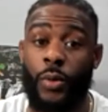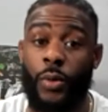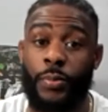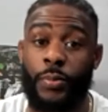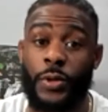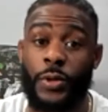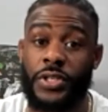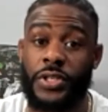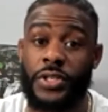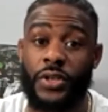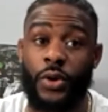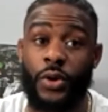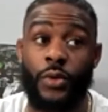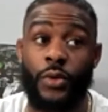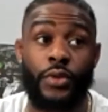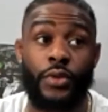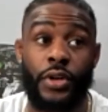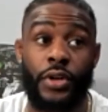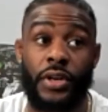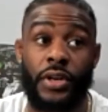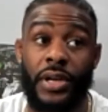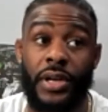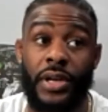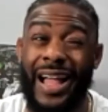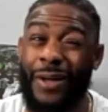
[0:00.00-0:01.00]
pushing
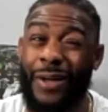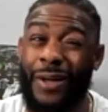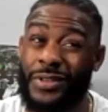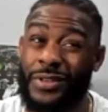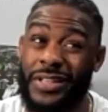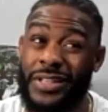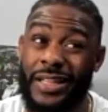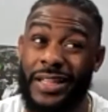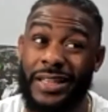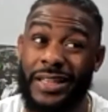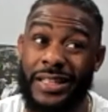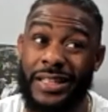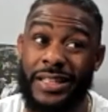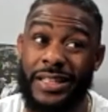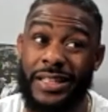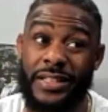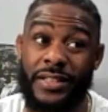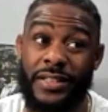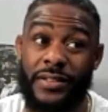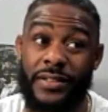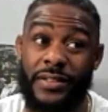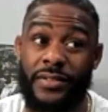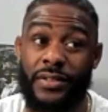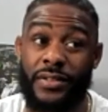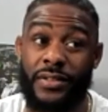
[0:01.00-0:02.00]
over, I would say at
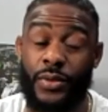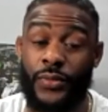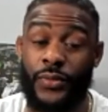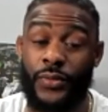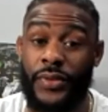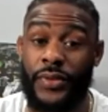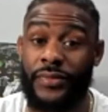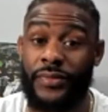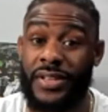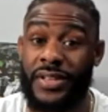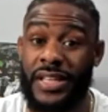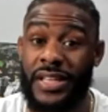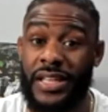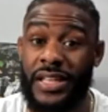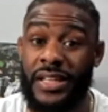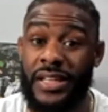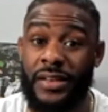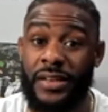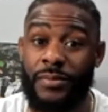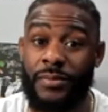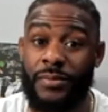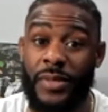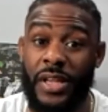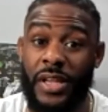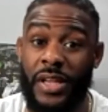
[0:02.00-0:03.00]
least
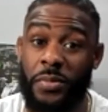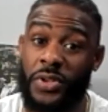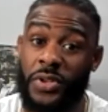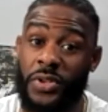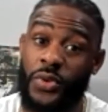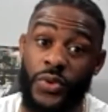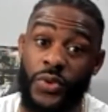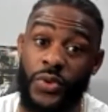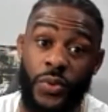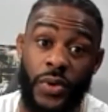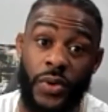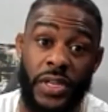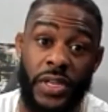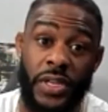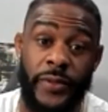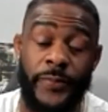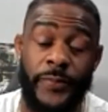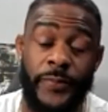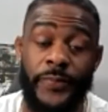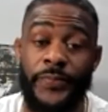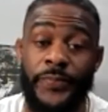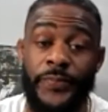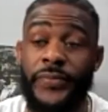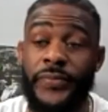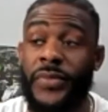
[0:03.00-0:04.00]
215, maybe 220.
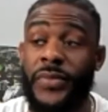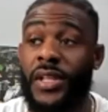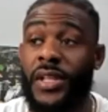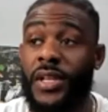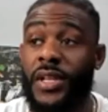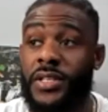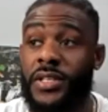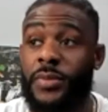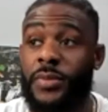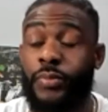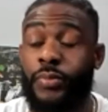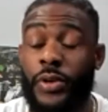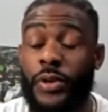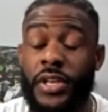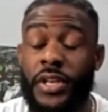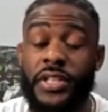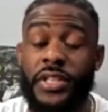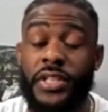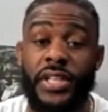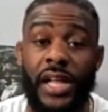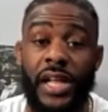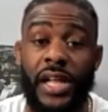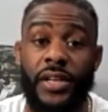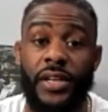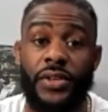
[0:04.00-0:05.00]
He's a pretty
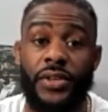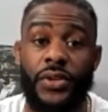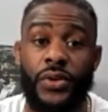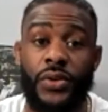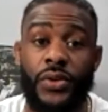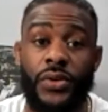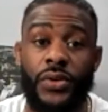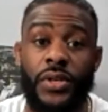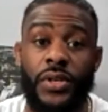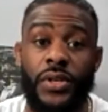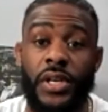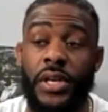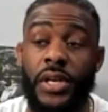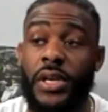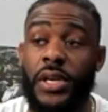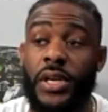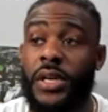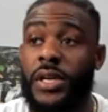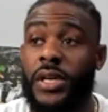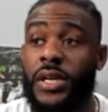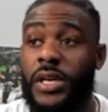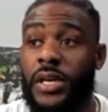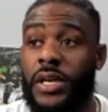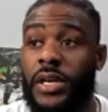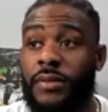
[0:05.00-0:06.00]
solid dude.
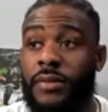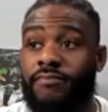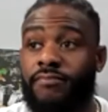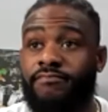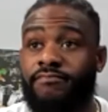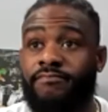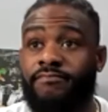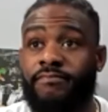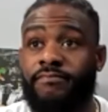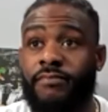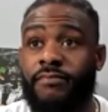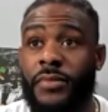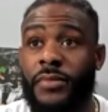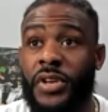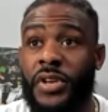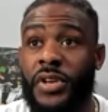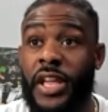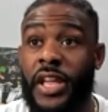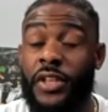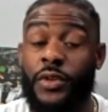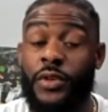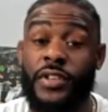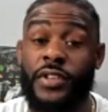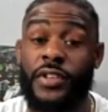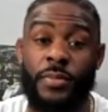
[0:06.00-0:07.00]
Um, Nate
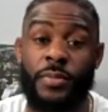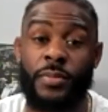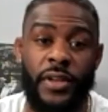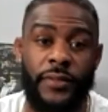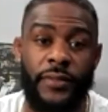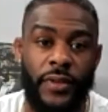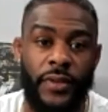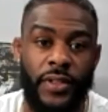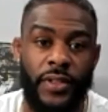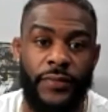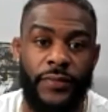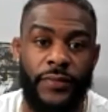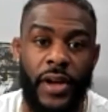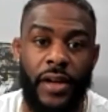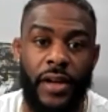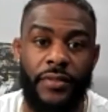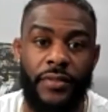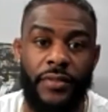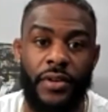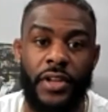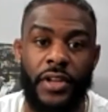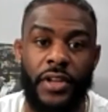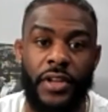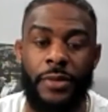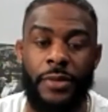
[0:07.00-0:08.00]
used to be a 50 er
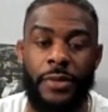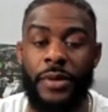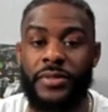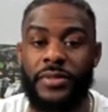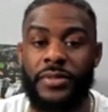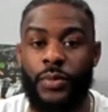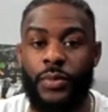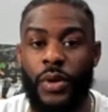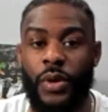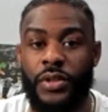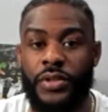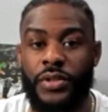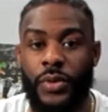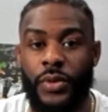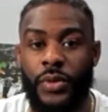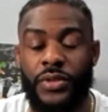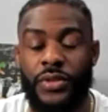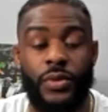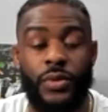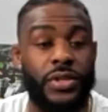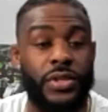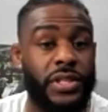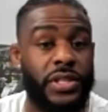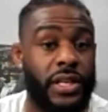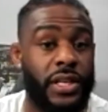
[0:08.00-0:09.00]
came up to welterweight
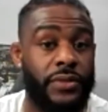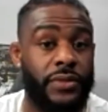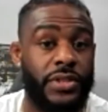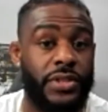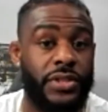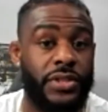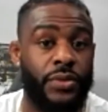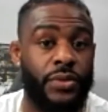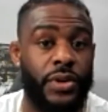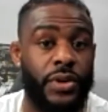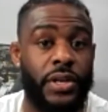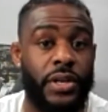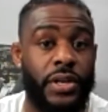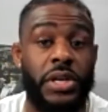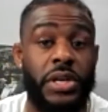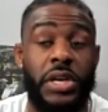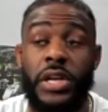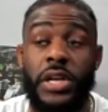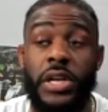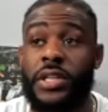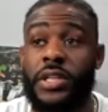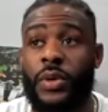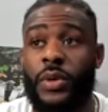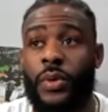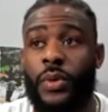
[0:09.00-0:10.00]
towards the end of his career.
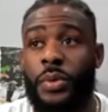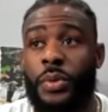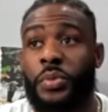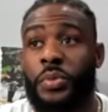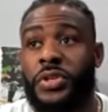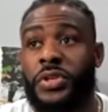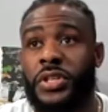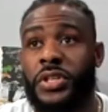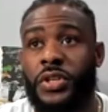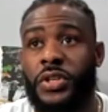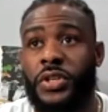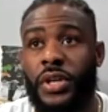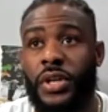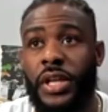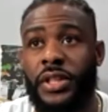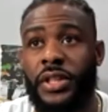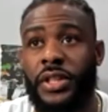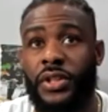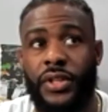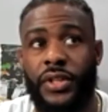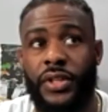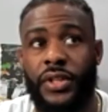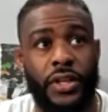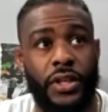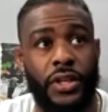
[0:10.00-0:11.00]
So when we just look at
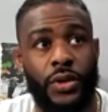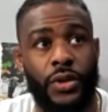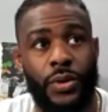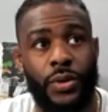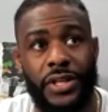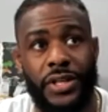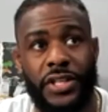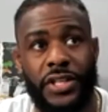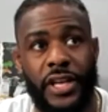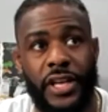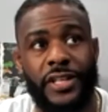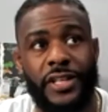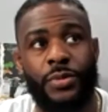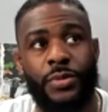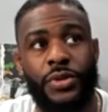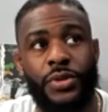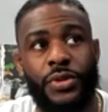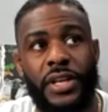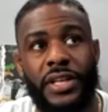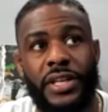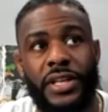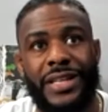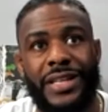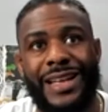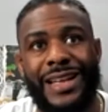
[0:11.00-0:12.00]
the little intangible
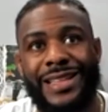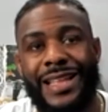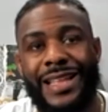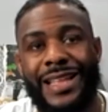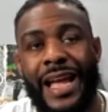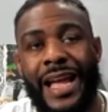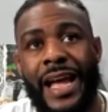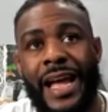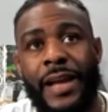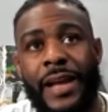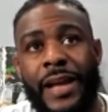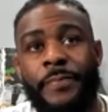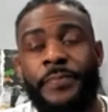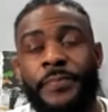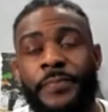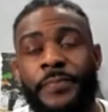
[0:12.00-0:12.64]
things like that,